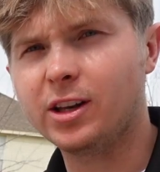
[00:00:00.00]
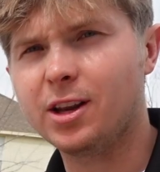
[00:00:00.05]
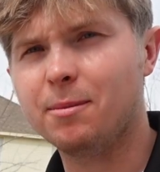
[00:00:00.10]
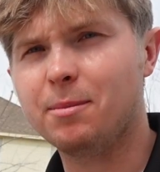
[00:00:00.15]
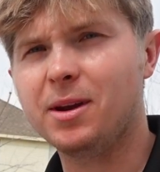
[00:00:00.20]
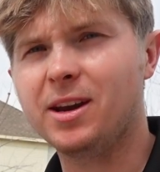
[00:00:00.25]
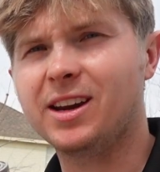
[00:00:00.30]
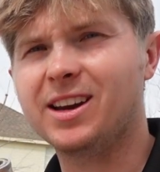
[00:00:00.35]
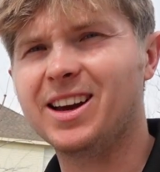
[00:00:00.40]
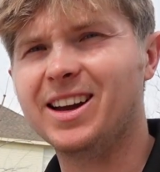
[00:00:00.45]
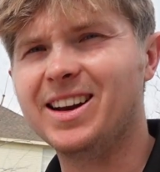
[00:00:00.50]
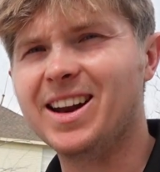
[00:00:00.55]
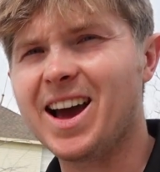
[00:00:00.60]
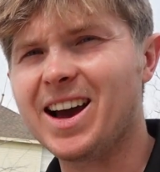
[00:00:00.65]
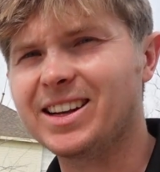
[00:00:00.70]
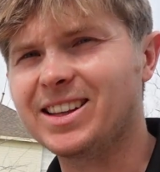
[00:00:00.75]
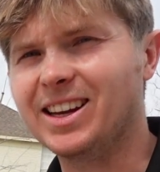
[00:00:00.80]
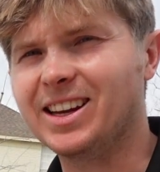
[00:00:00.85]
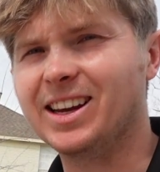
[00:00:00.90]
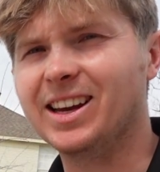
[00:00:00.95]
to be
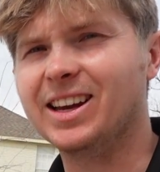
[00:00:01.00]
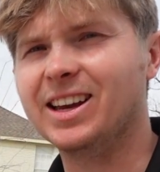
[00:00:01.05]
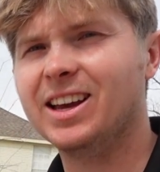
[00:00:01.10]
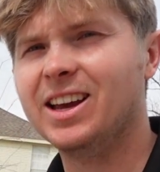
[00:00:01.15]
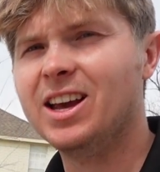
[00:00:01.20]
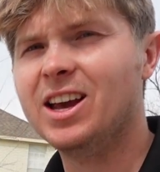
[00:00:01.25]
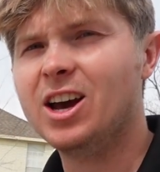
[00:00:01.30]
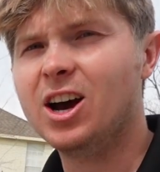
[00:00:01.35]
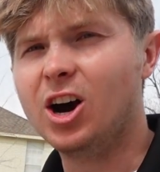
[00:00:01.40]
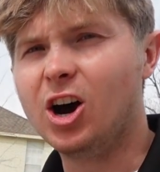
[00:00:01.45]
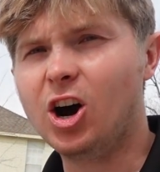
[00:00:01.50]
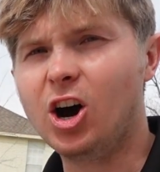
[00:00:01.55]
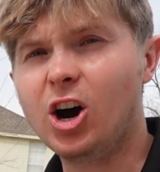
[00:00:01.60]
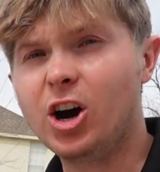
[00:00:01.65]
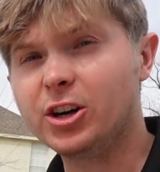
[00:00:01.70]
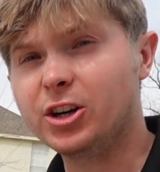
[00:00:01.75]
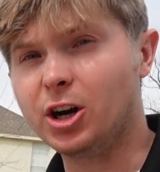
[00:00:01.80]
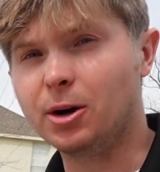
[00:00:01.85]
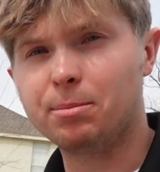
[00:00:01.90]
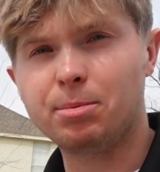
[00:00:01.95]
connecting it
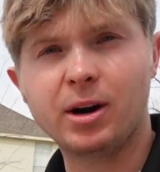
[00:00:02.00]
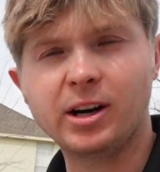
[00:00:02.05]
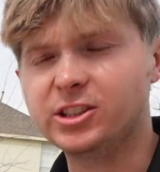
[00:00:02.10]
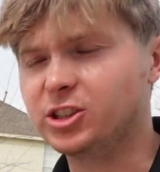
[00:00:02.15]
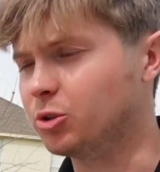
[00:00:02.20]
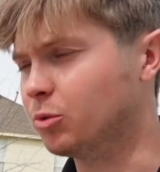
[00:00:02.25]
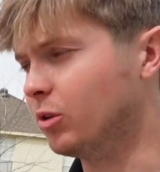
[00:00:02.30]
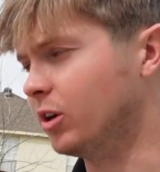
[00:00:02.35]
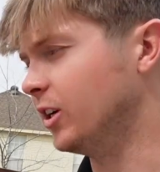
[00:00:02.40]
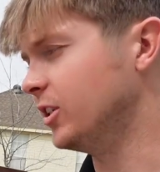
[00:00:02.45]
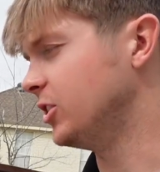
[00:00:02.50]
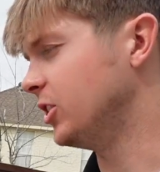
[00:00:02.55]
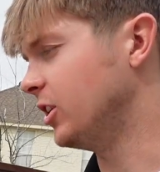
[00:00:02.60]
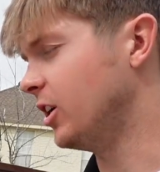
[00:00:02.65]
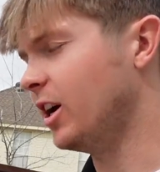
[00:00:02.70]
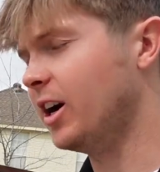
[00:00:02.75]
on your pressure washer,